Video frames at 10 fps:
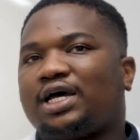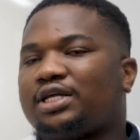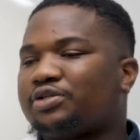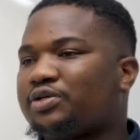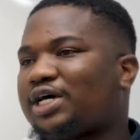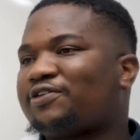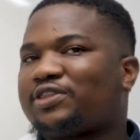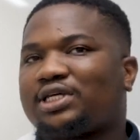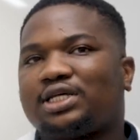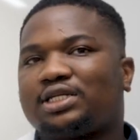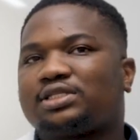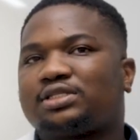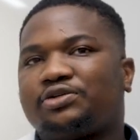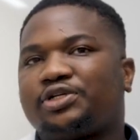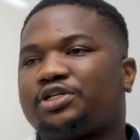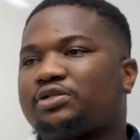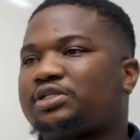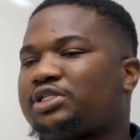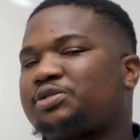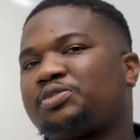And after that, the
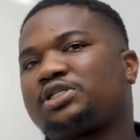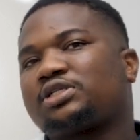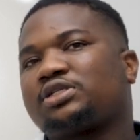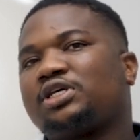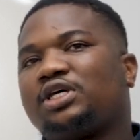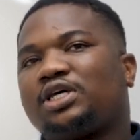radiologist makes